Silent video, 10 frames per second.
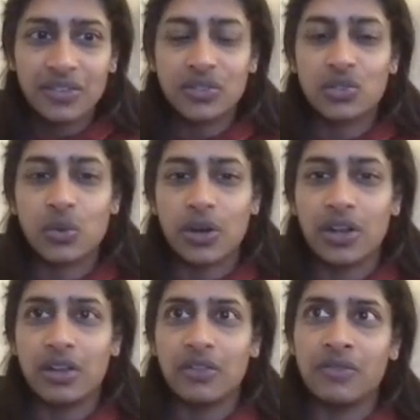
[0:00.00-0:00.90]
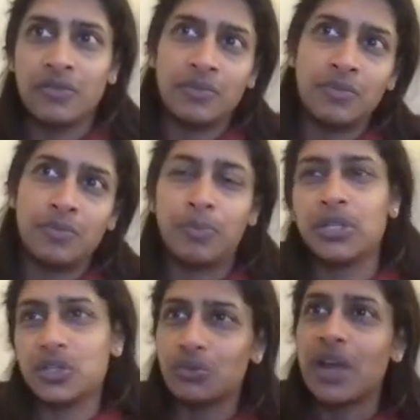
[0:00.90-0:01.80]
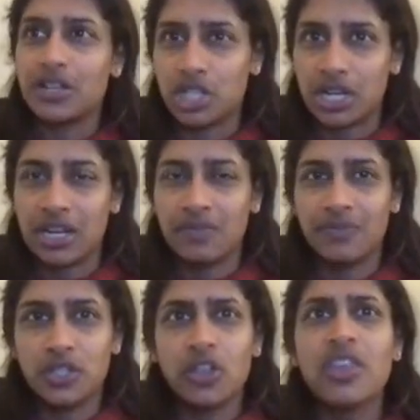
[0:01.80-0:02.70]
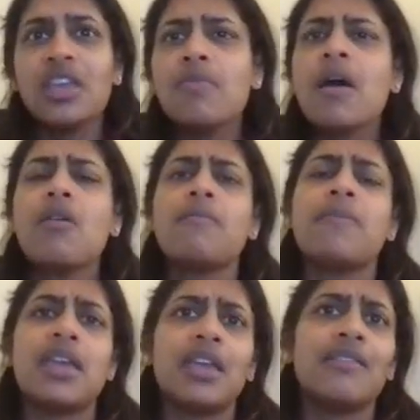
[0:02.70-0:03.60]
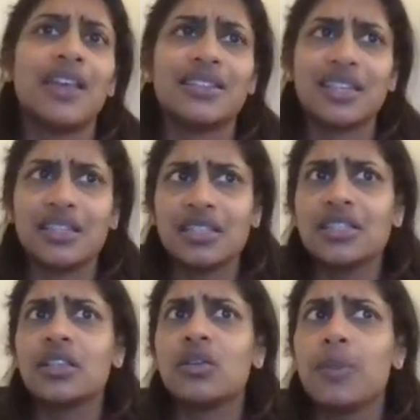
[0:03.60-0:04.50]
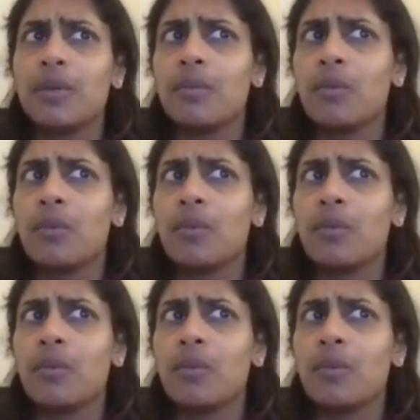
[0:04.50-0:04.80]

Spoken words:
sort of puts a wrench in it. So think about making that sentence a little bit